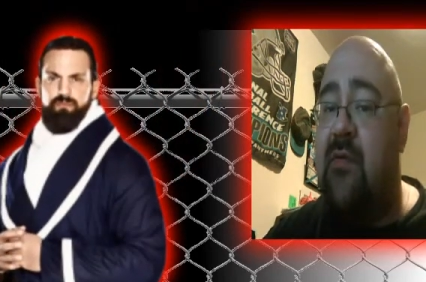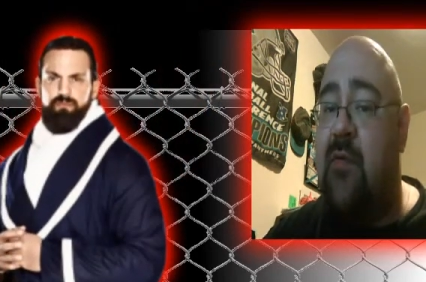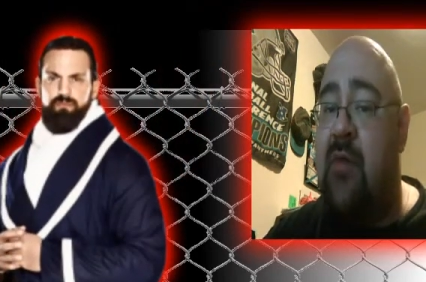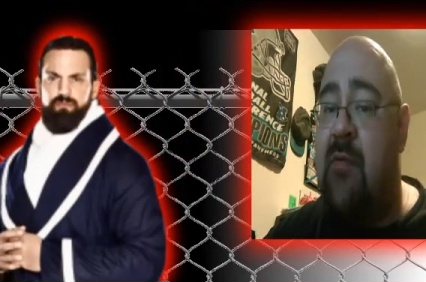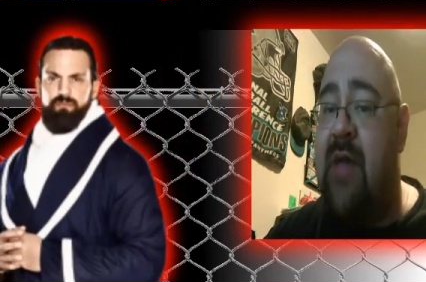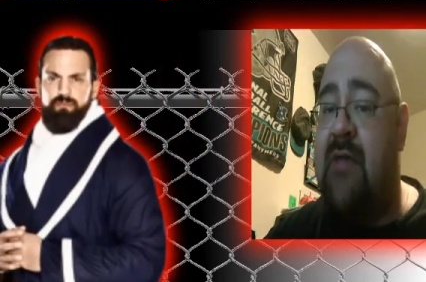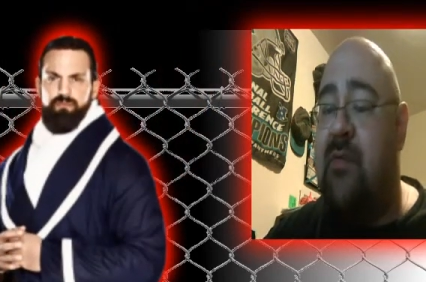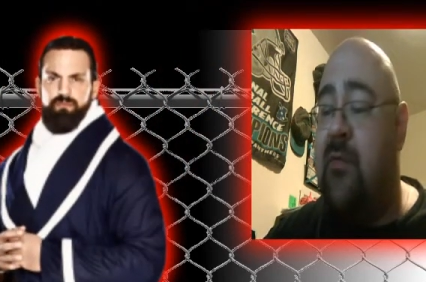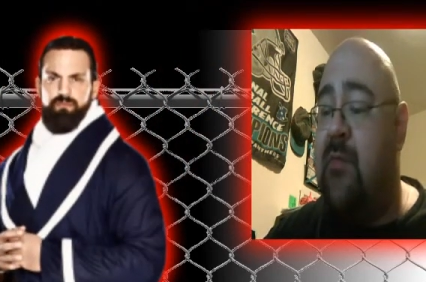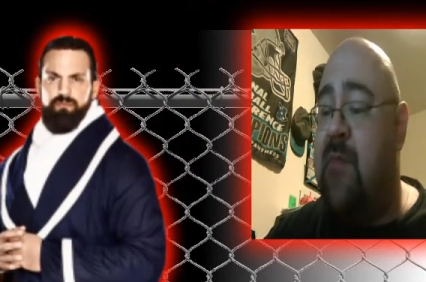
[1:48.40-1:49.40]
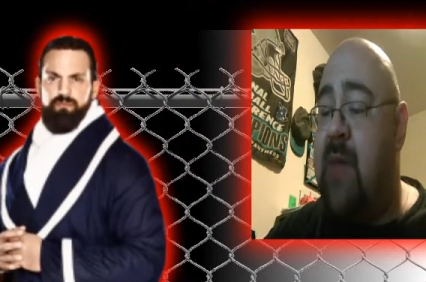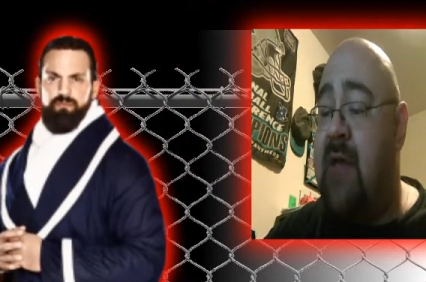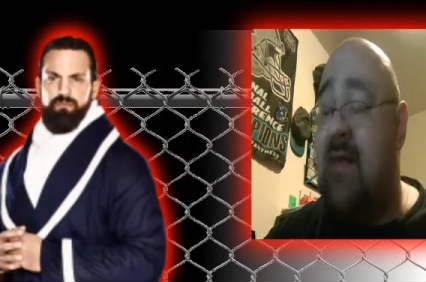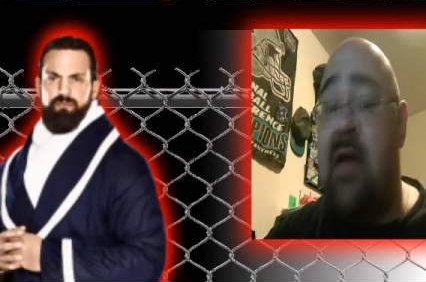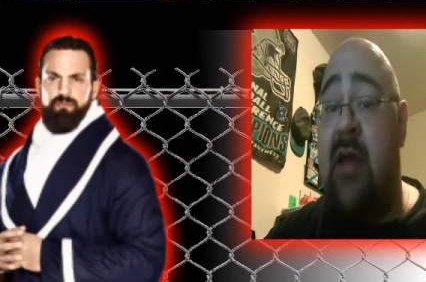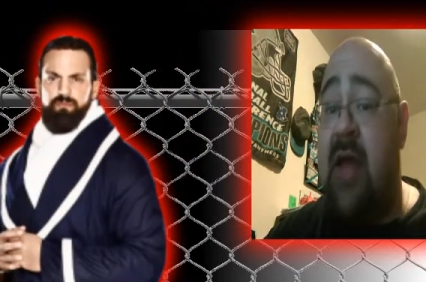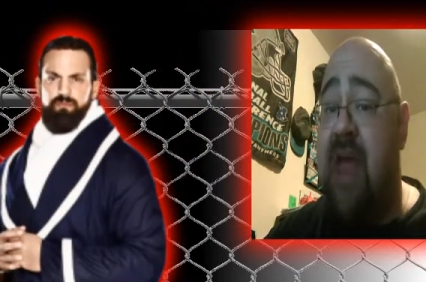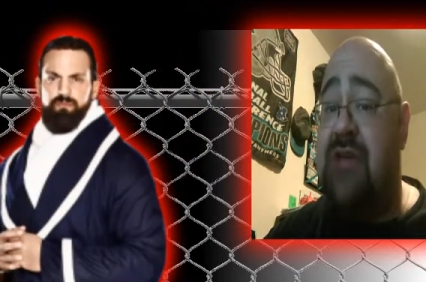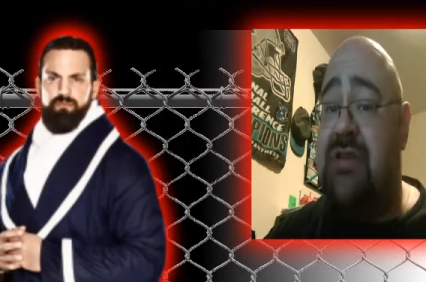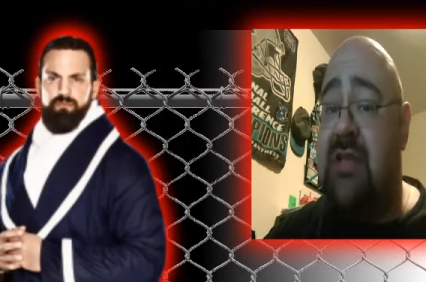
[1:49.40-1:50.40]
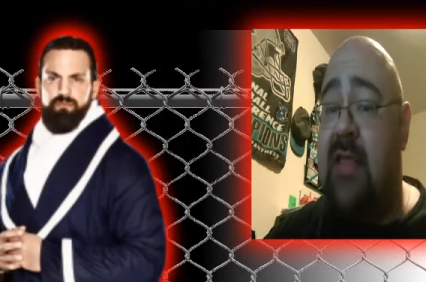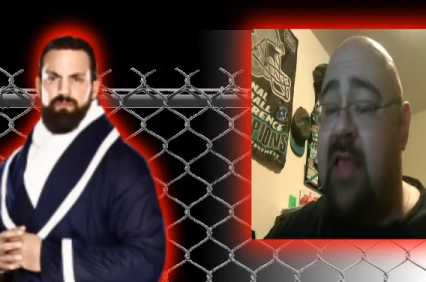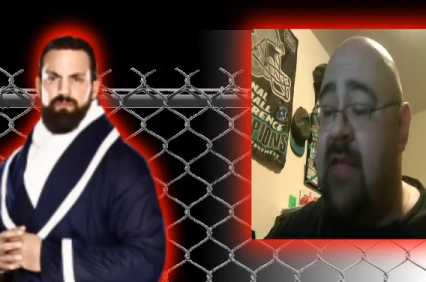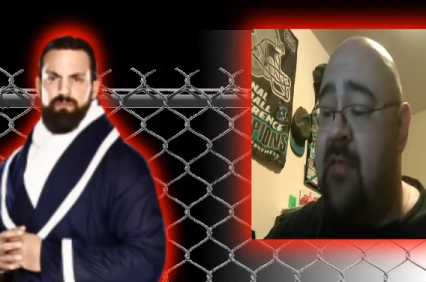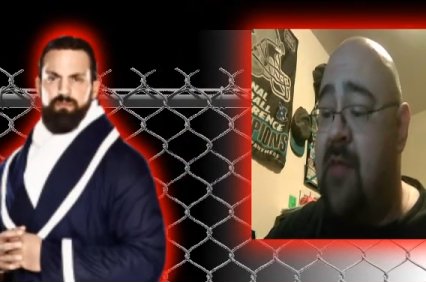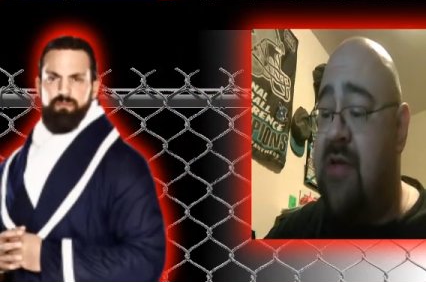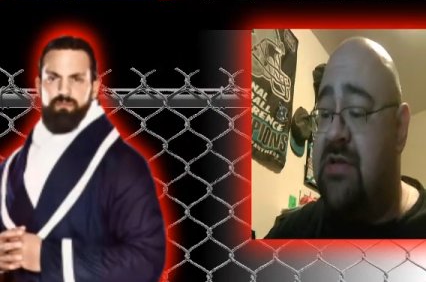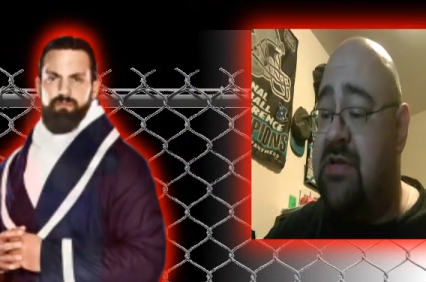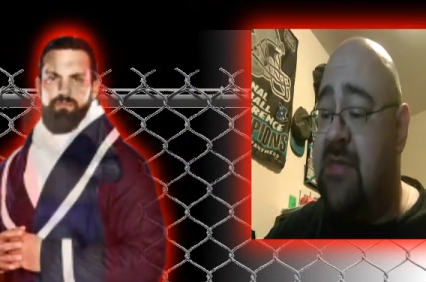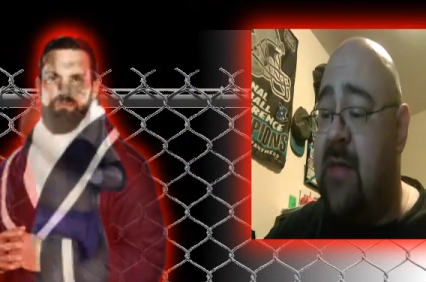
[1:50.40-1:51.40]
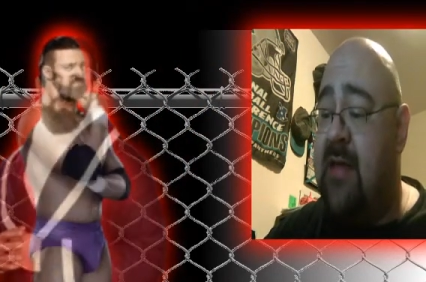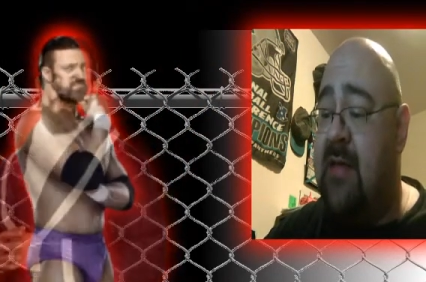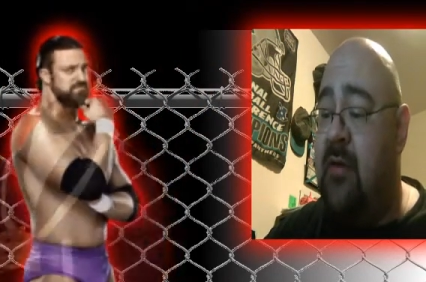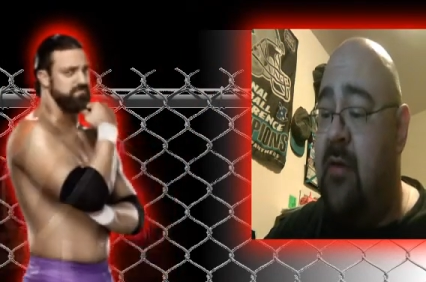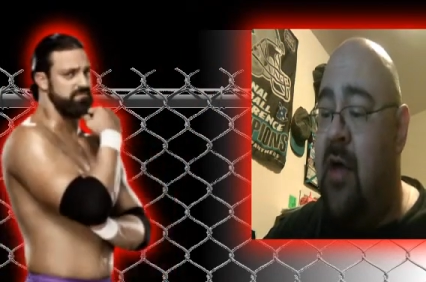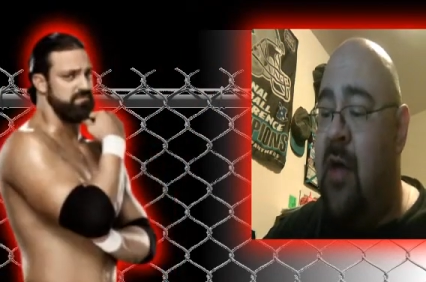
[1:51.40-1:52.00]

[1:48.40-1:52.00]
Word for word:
Speaker 1: This is a rematch from SmackDown, and I actually did like the match on SmackDown.